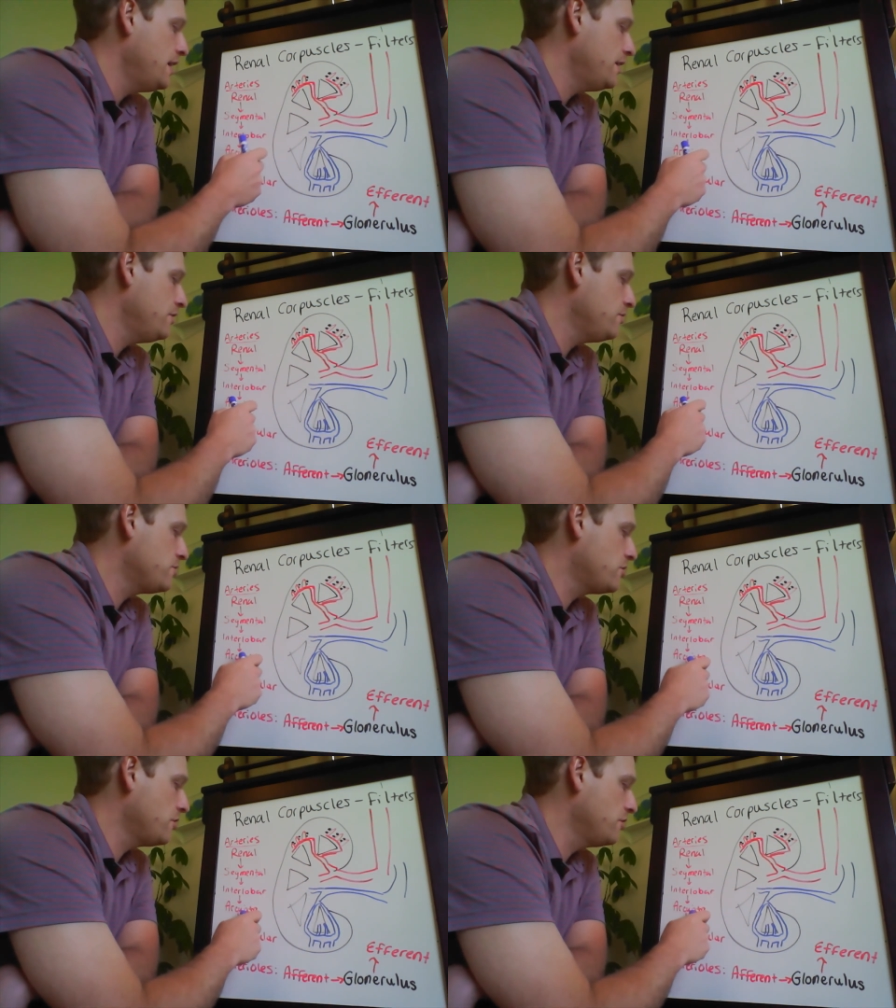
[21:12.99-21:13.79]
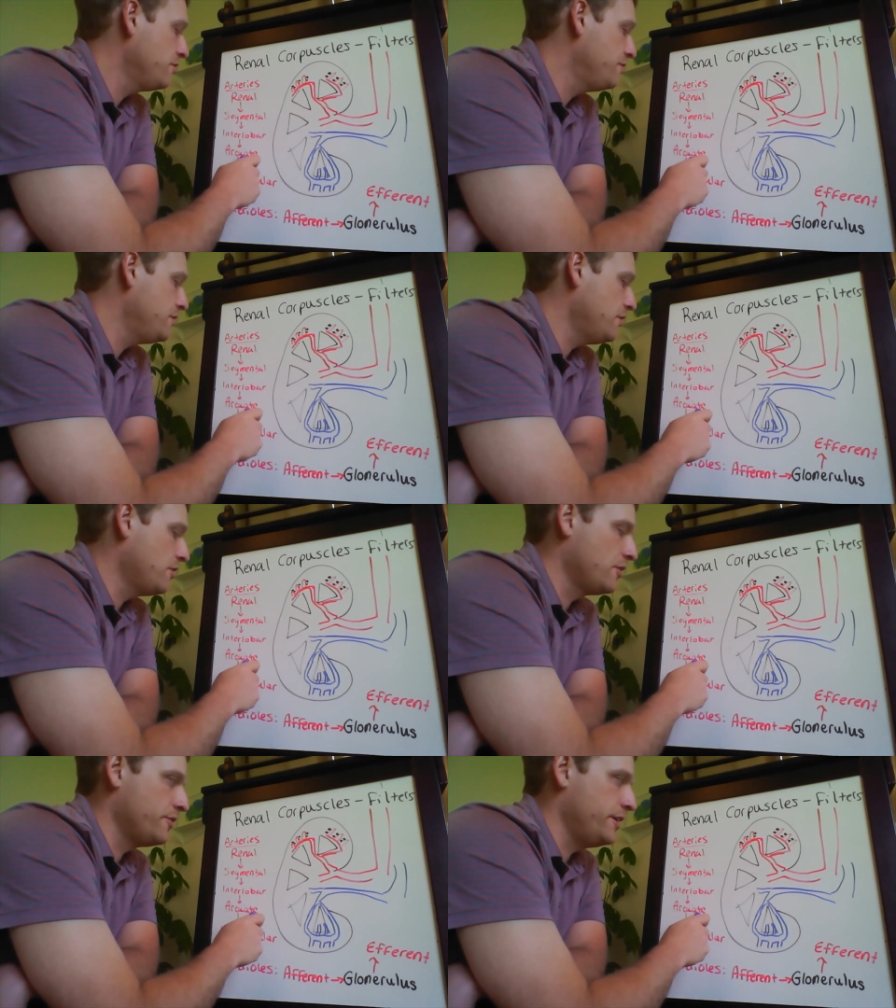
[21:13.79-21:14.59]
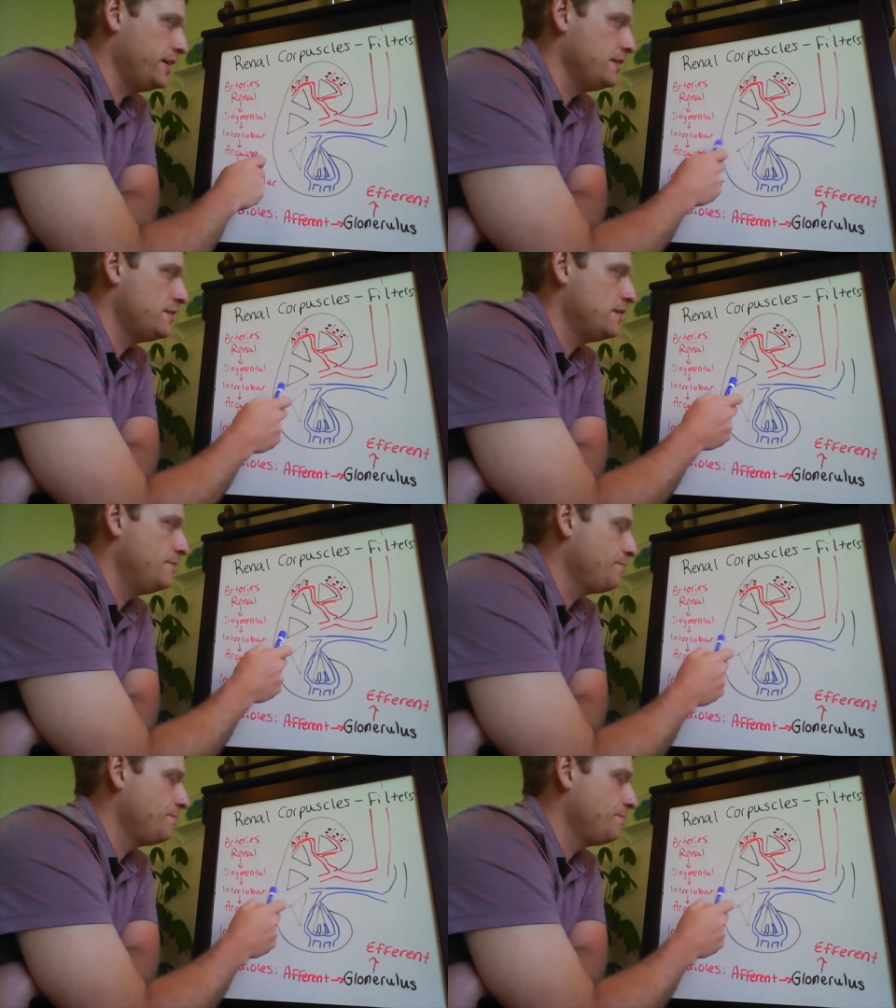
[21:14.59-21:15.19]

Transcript: And those curved arteries